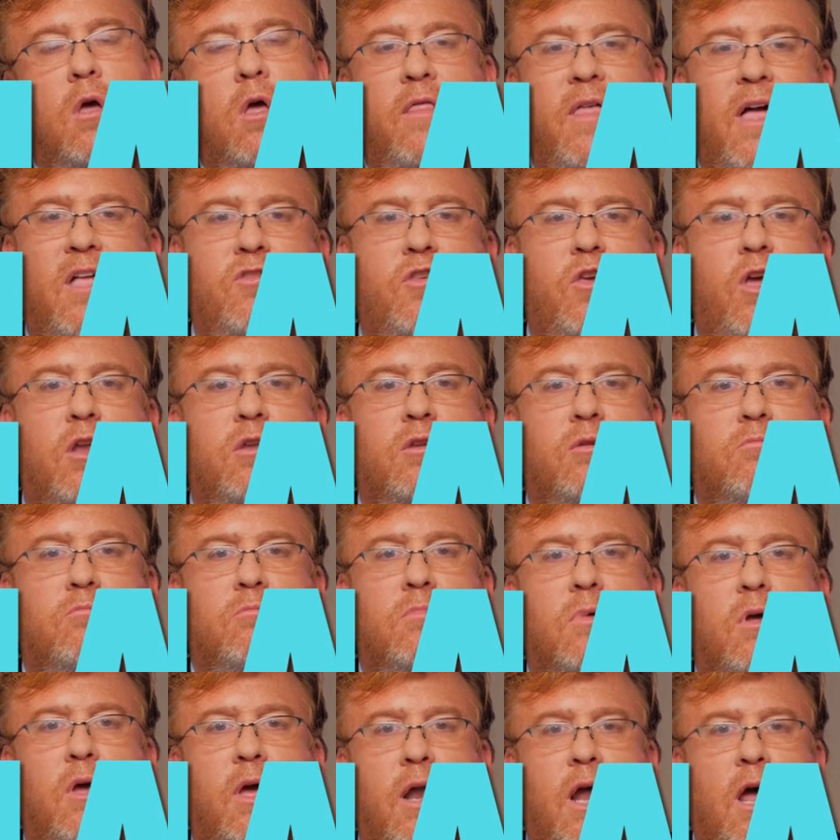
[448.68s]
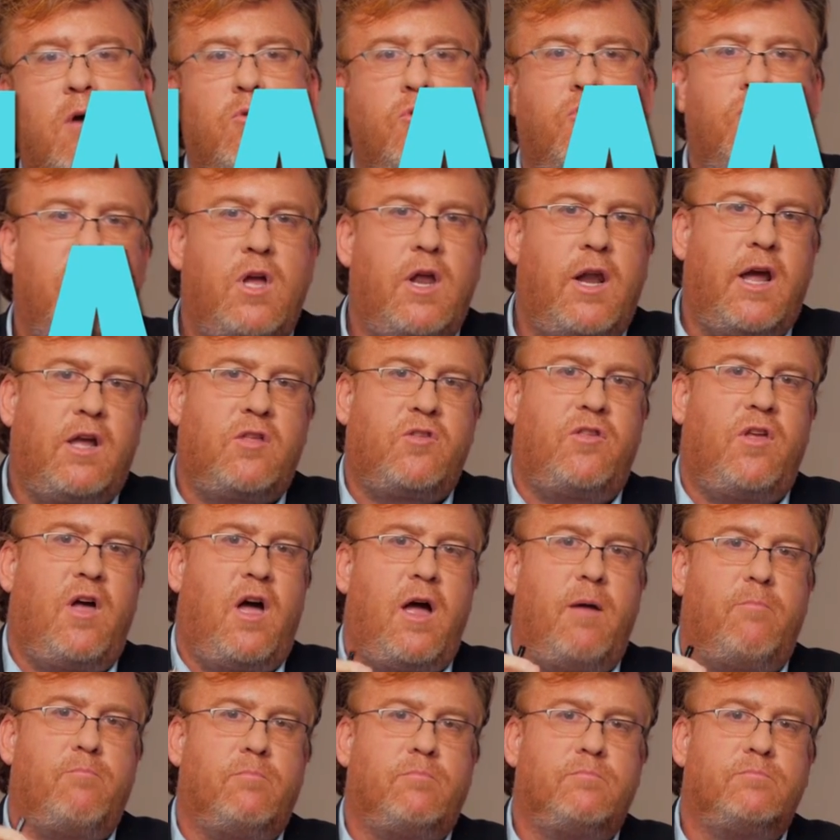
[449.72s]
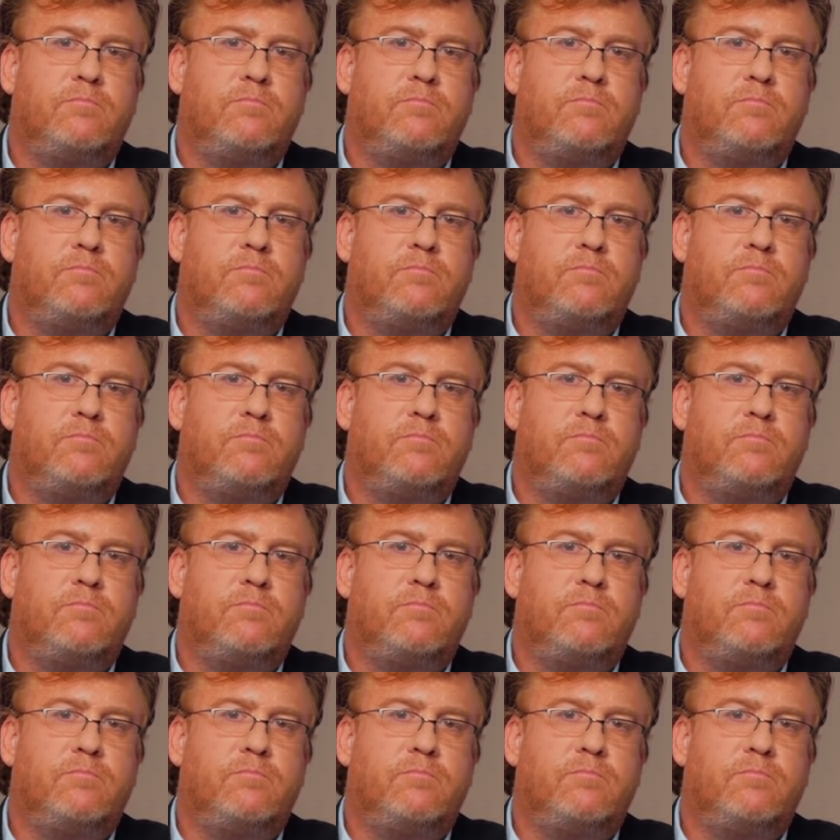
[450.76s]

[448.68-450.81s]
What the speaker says: That's it, and I will see you next time.